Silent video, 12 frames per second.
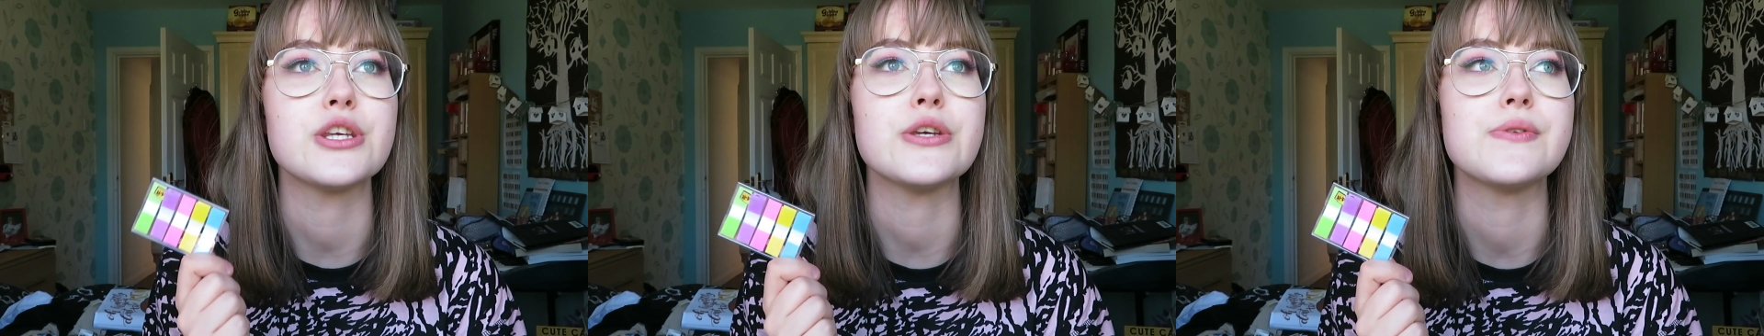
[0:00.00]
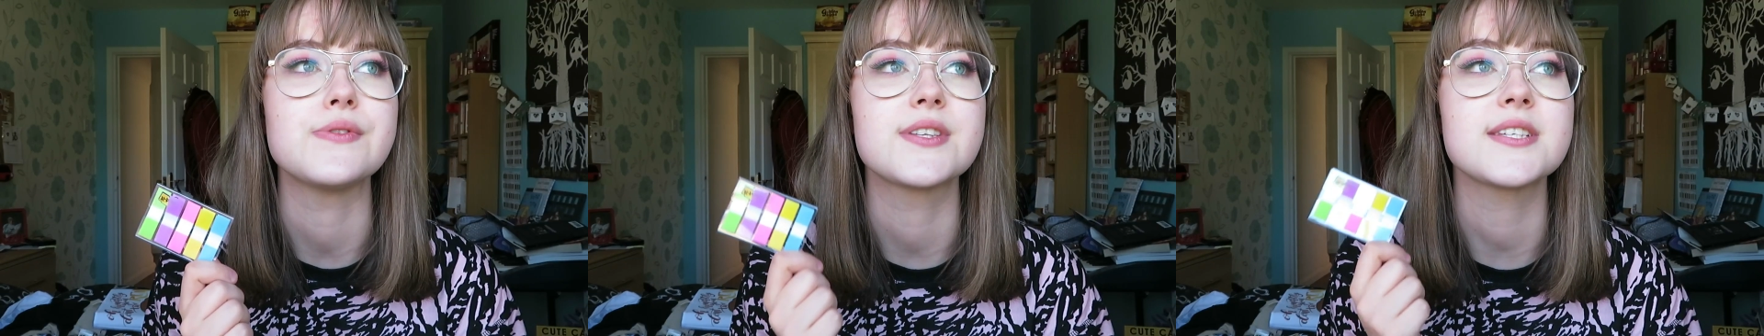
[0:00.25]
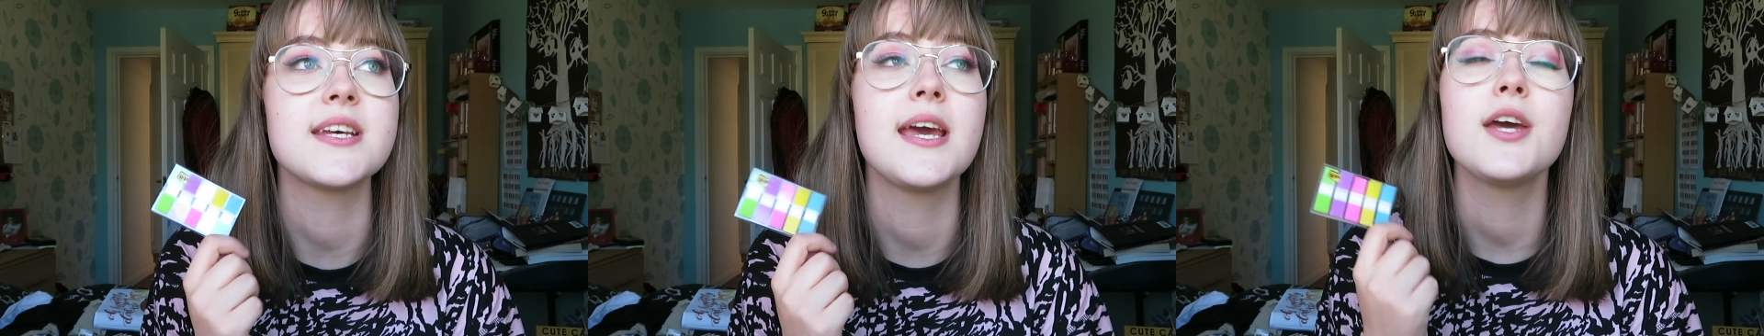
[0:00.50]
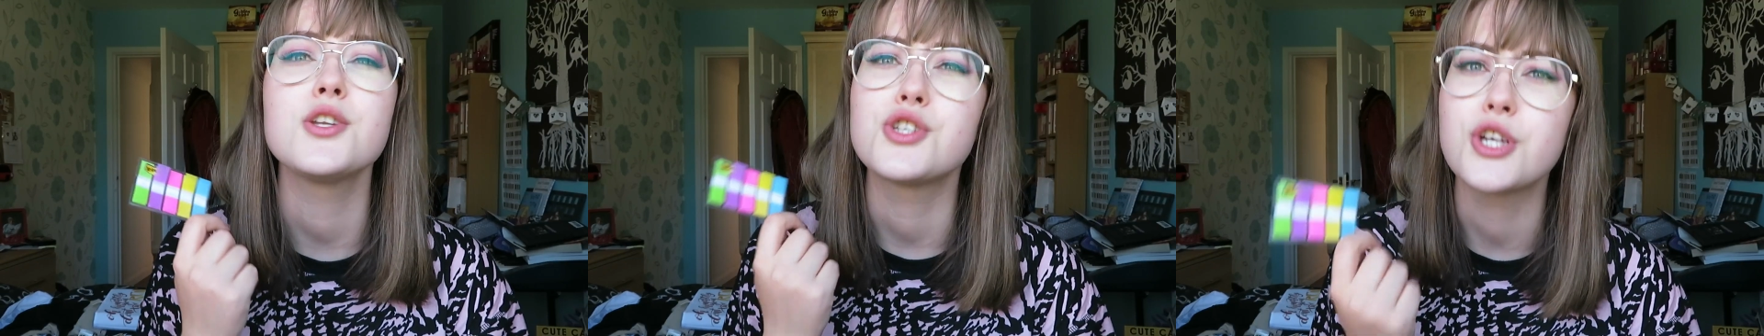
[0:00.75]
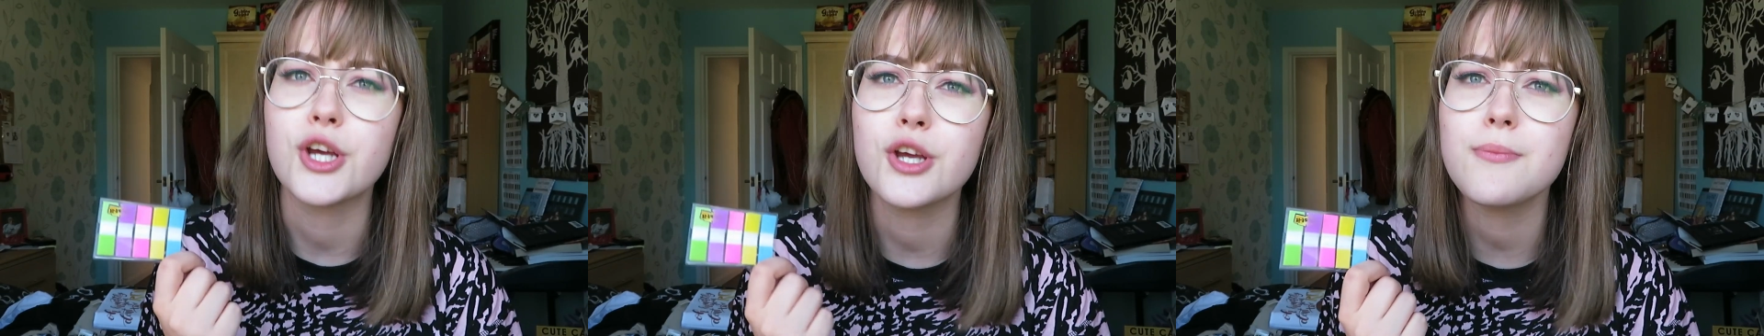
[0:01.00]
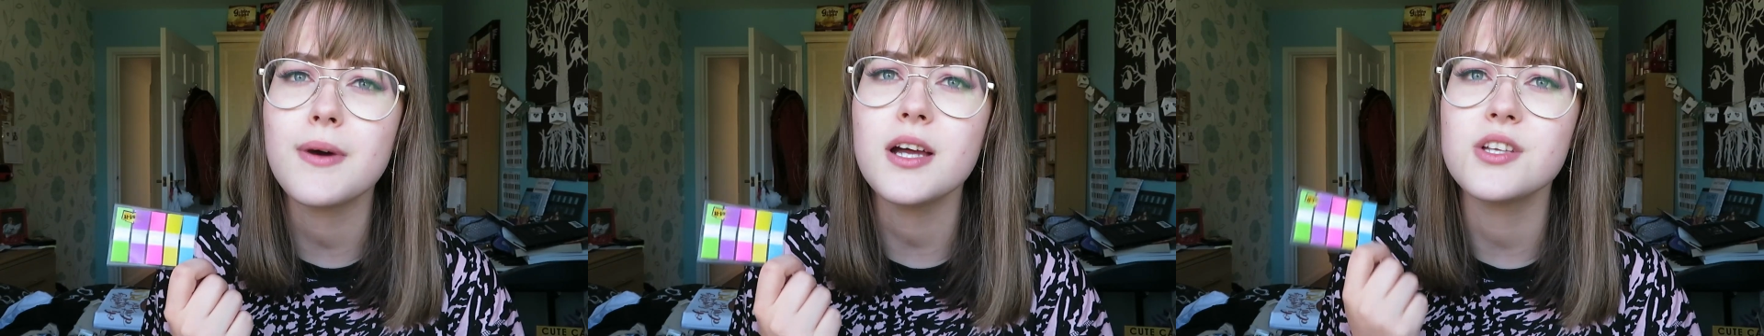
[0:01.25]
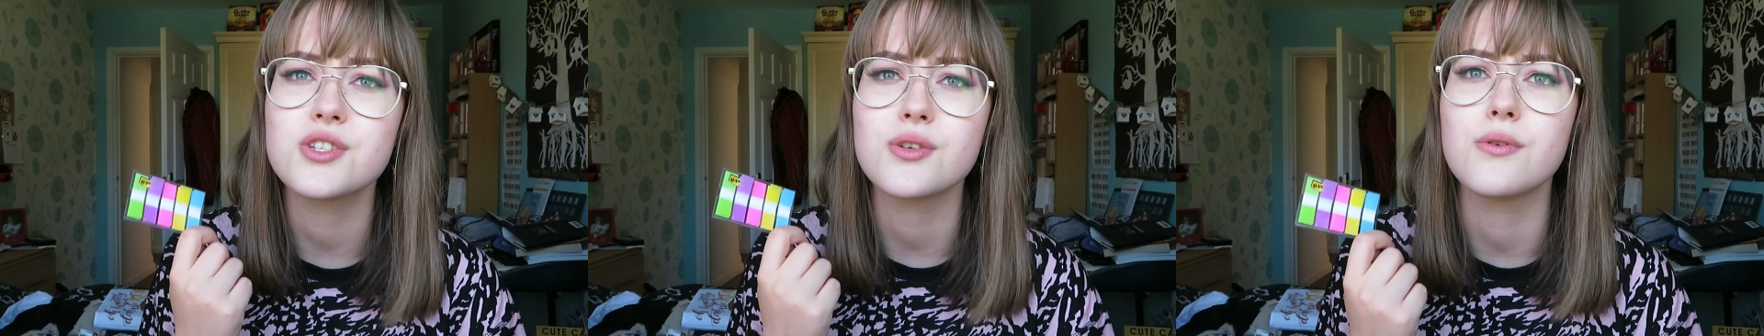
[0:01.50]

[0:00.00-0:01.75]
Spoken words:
used too much,